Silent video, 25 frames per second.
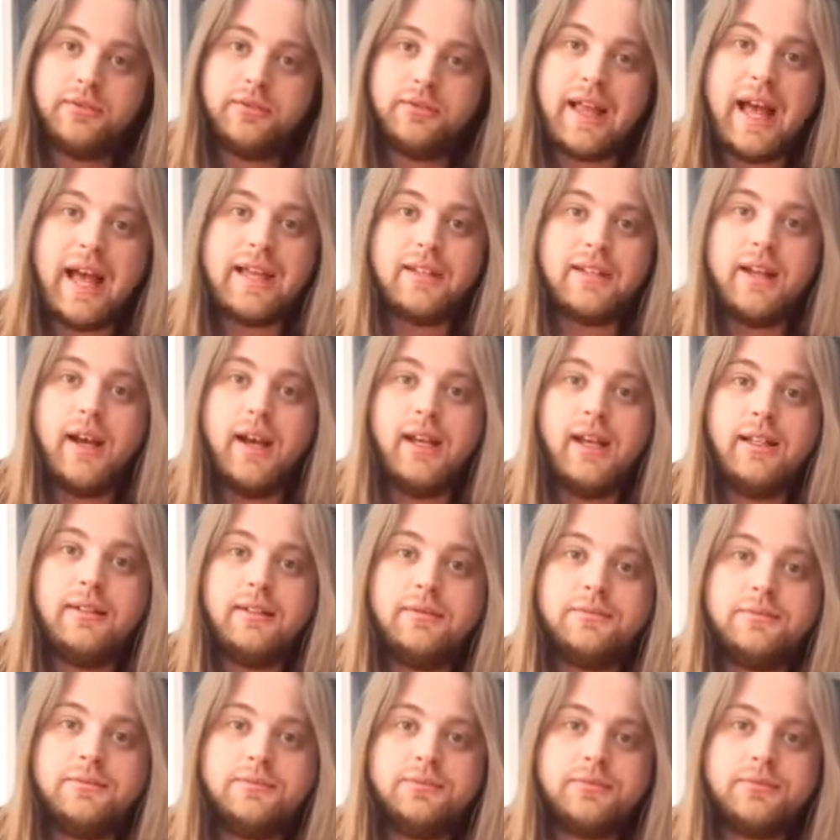flat 9
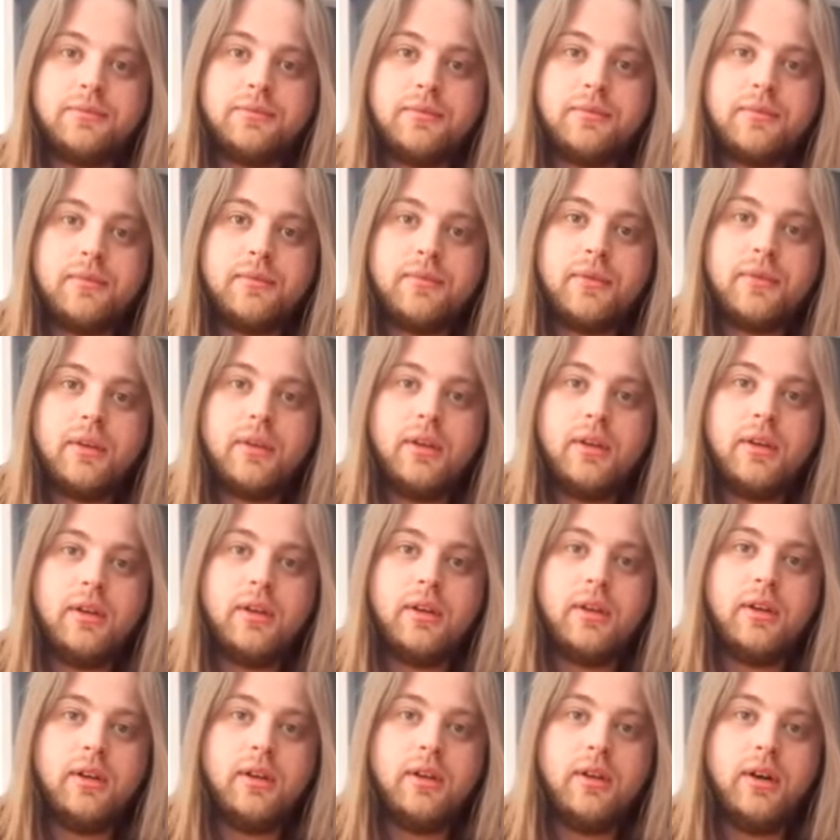
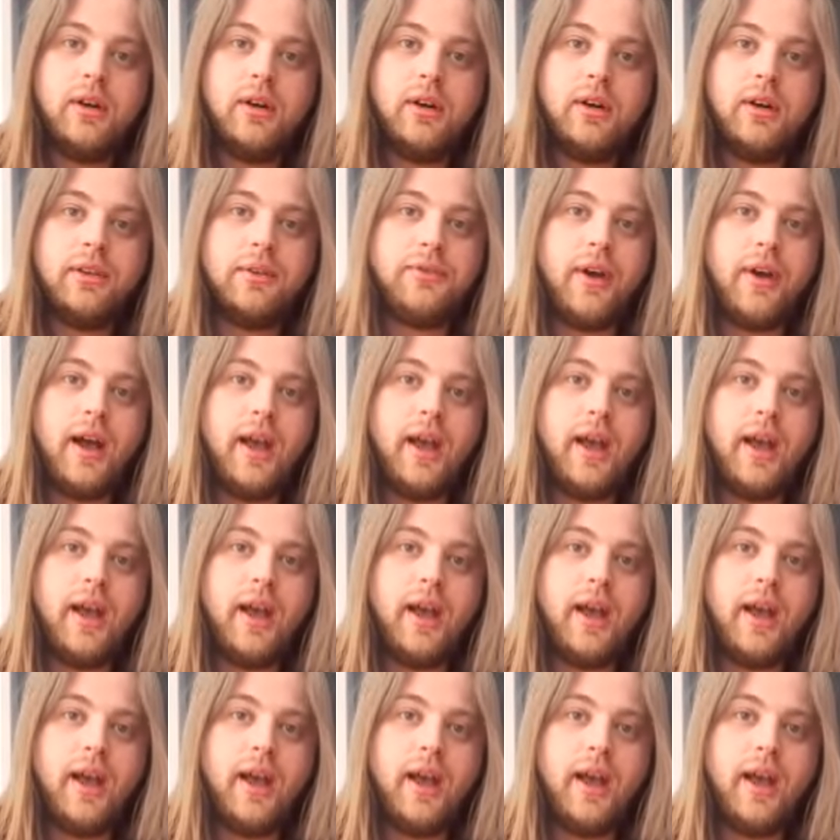on the